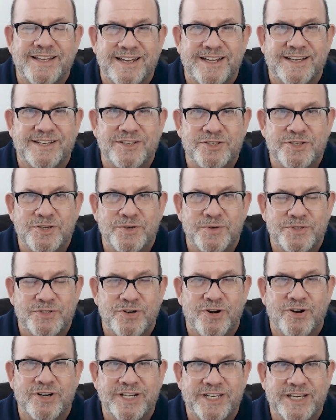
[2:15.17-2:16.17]
And so
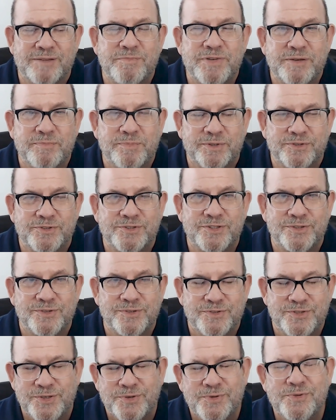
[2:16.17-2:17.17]
it's hard to get people
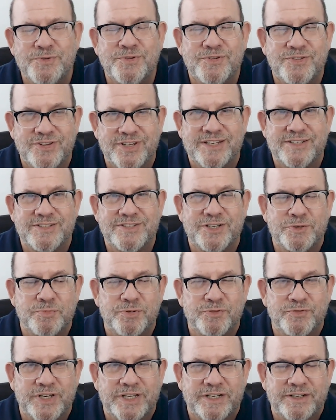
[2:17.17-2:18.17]
to do things that
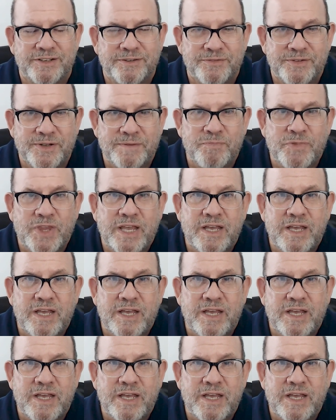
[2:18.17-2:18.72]
are preventative.